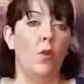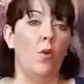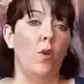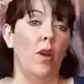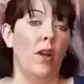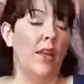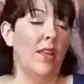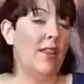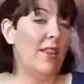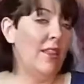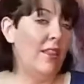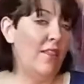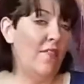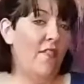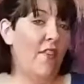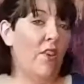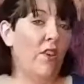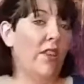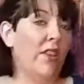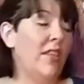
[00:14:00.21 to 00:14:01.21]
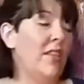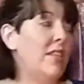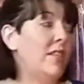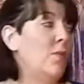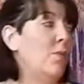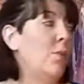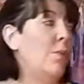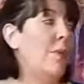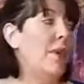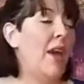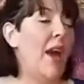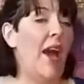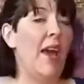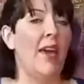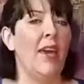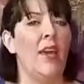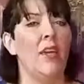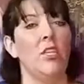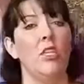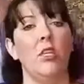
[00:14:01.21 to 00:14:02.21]
or at the very least it would be
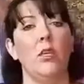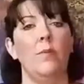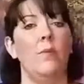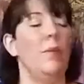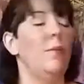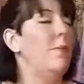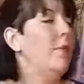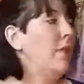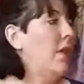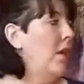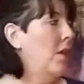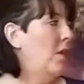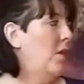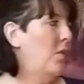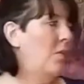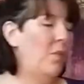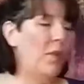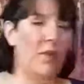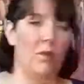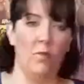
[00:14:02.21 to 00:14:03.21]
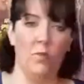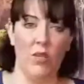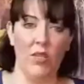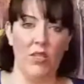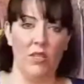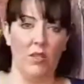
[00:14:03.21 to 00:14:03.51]
eye-catching, and people are like, oh, what